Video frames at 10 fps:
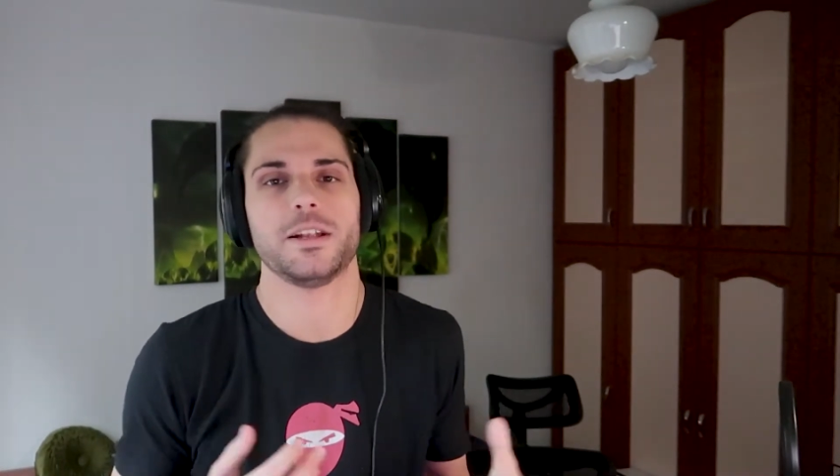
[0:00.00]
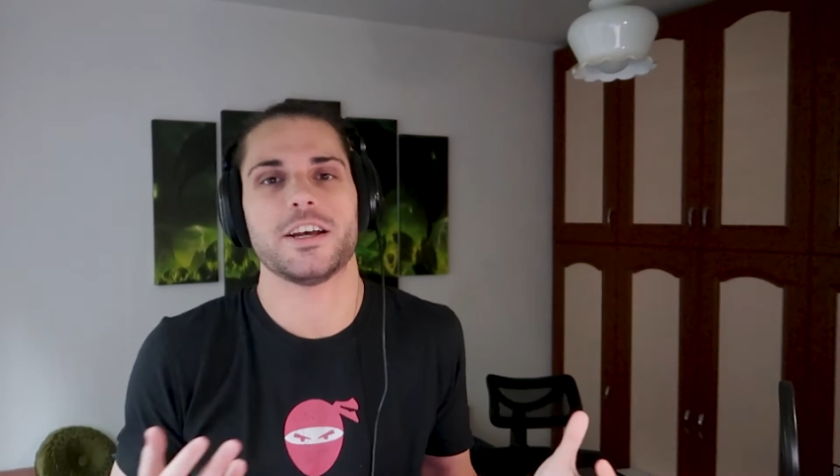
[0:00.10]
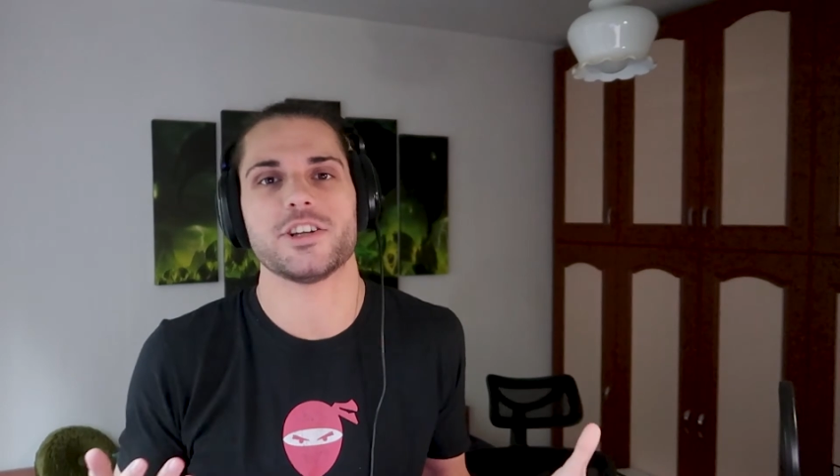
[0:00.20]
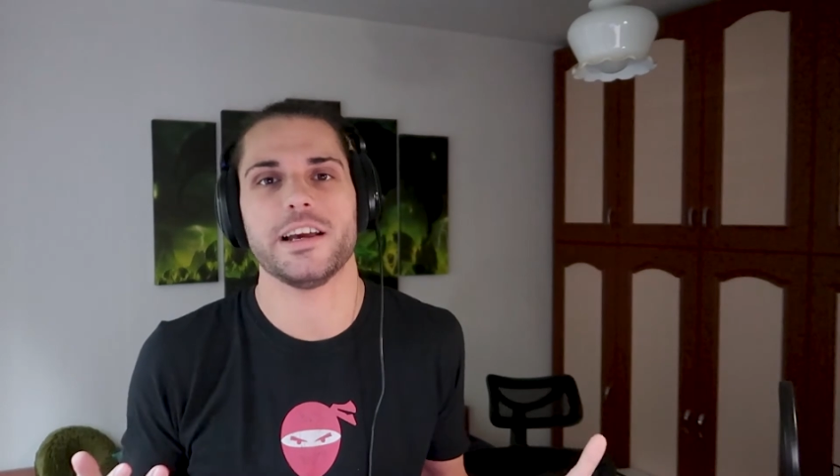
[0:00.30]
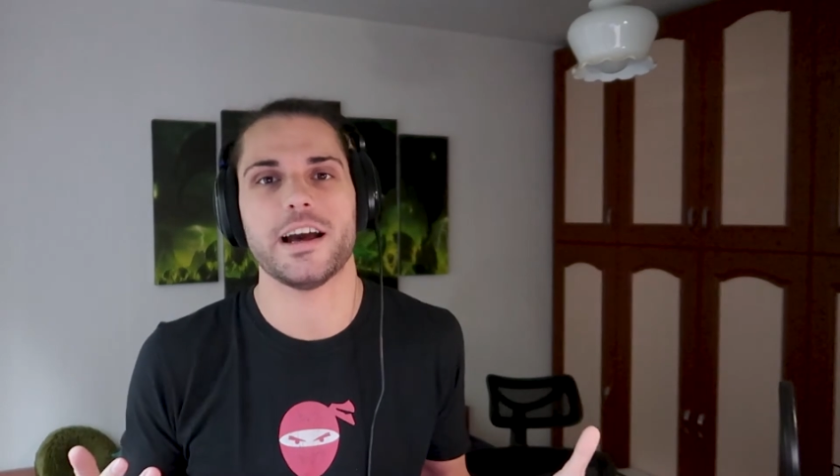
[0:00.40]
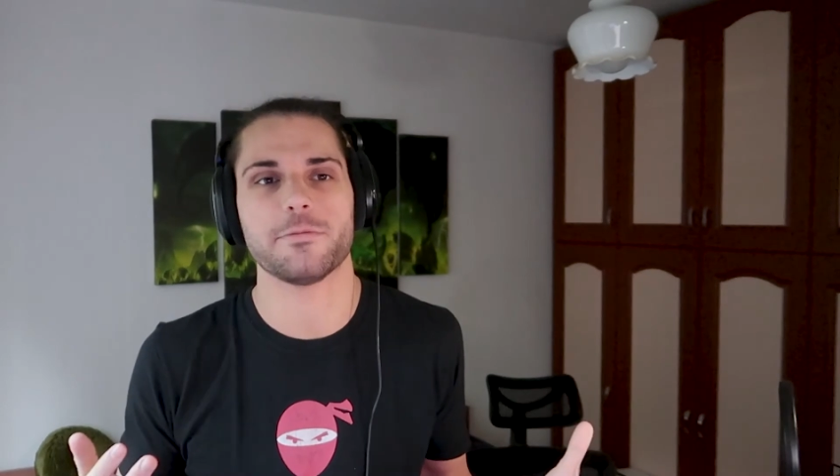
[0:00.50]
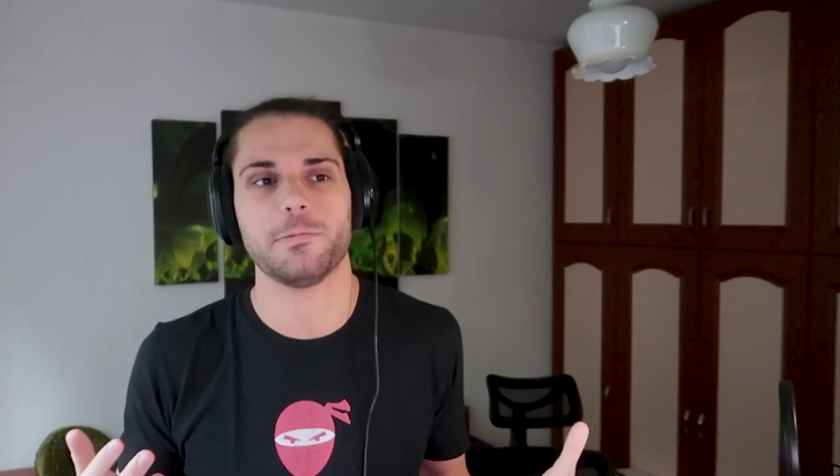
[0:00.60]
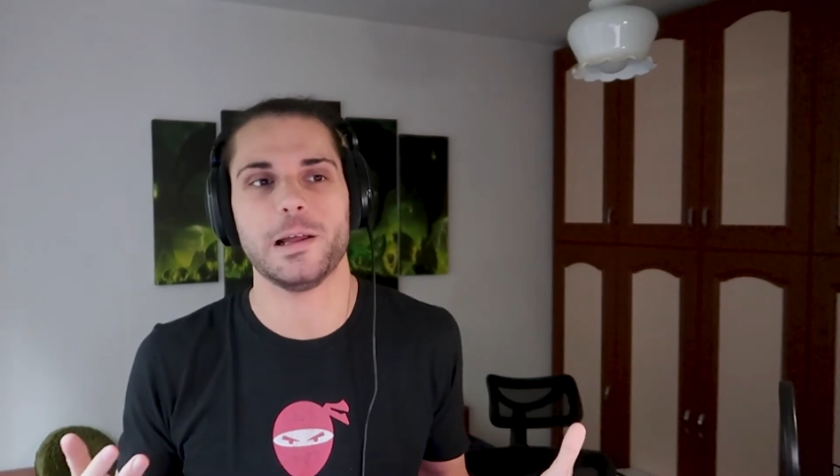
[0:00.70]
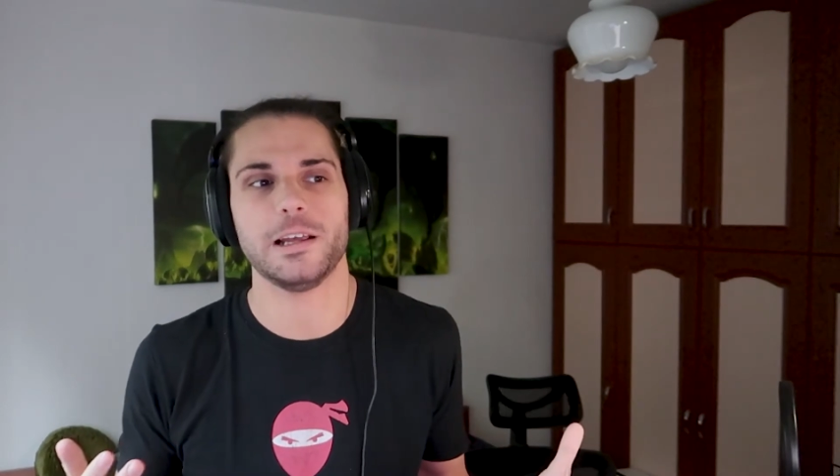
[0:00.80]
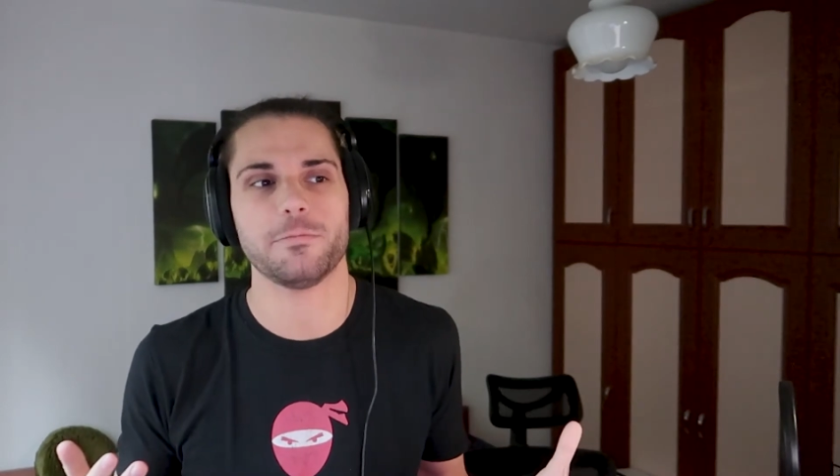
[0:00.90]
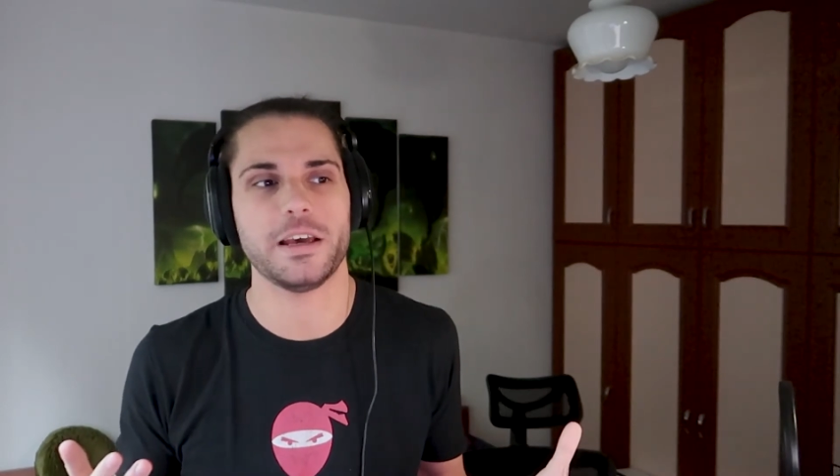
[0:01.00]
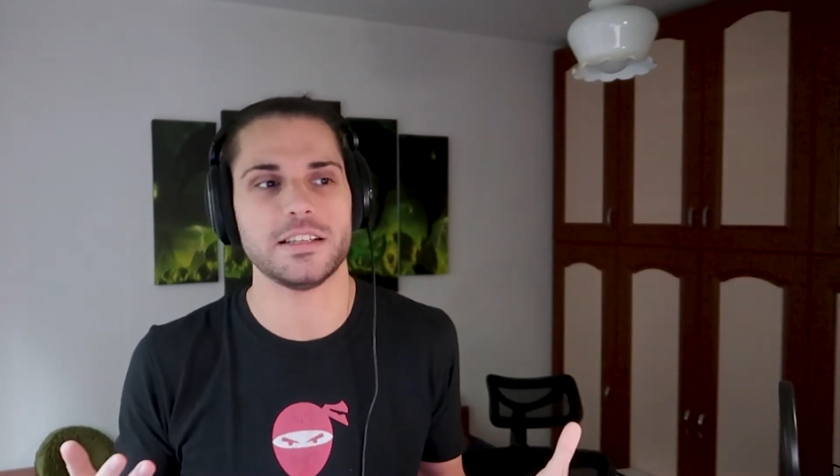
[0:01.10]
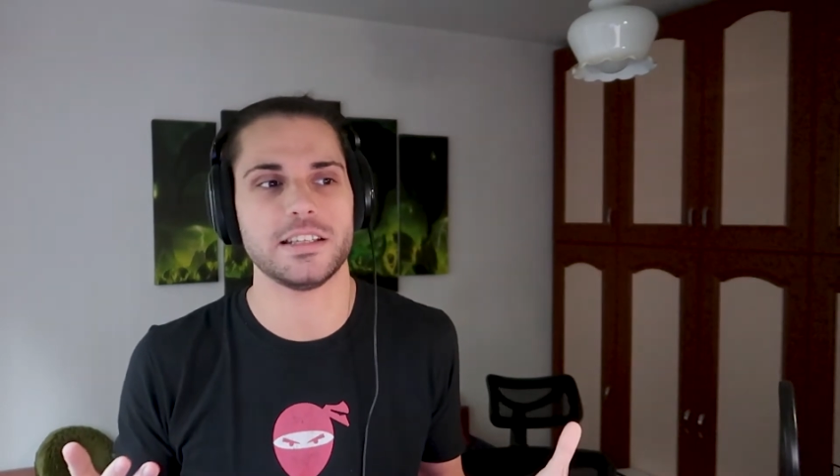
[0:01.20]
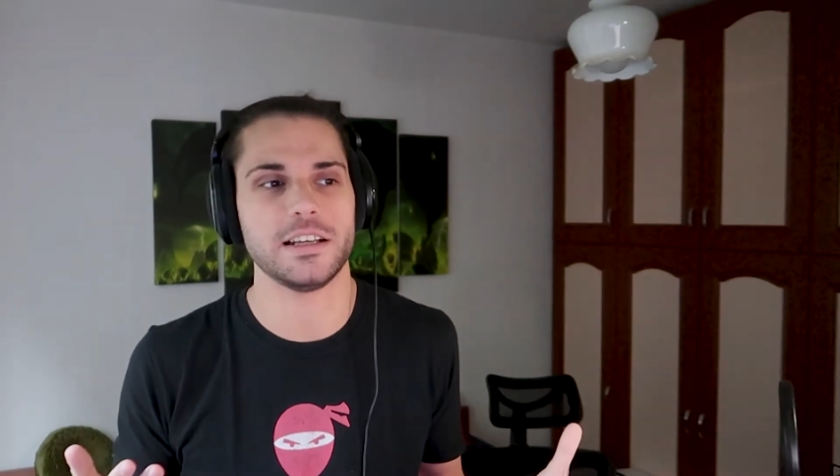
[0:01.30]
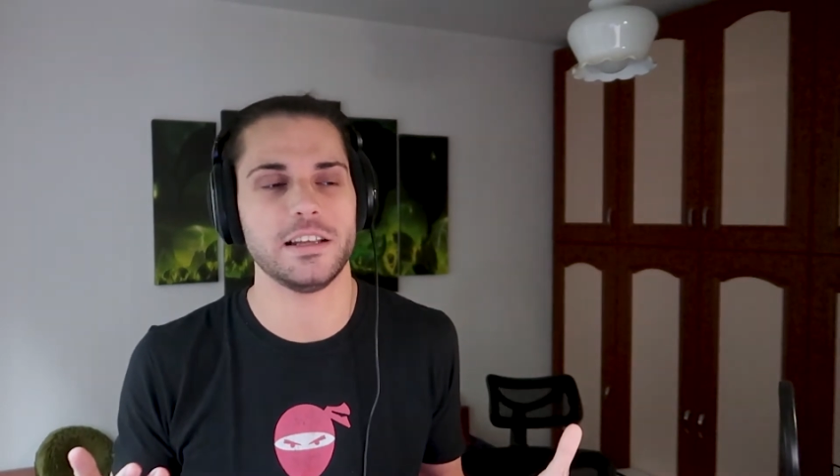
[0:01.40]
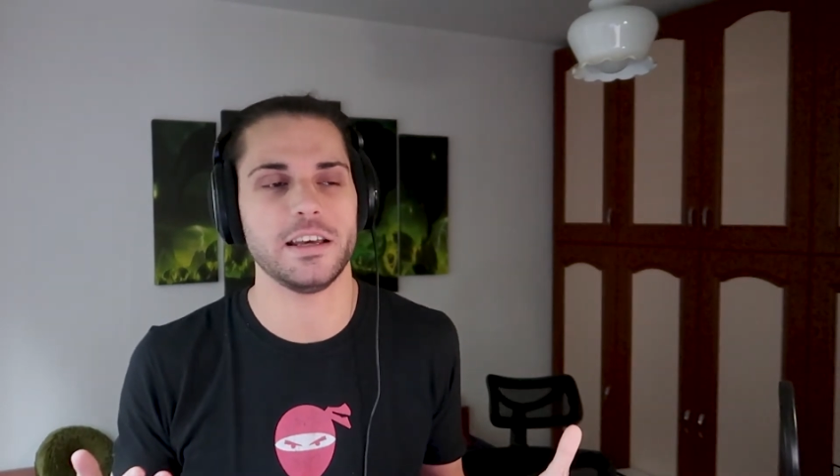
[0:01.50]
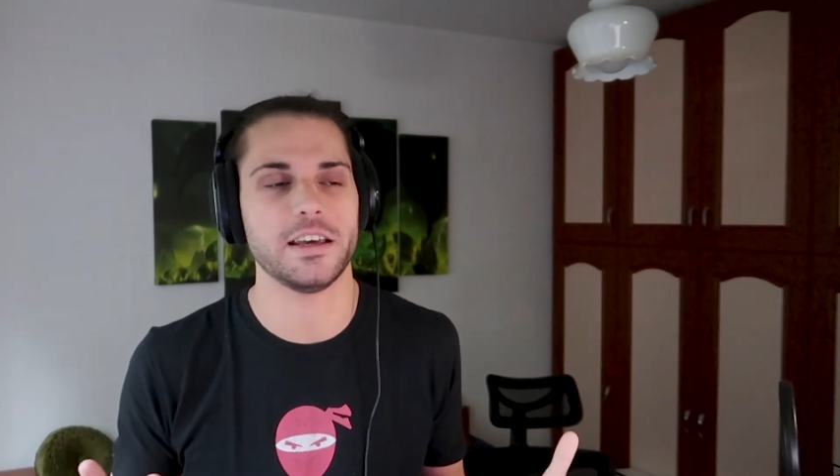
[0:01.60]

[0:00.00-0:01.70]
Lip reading: Lashley got played basically.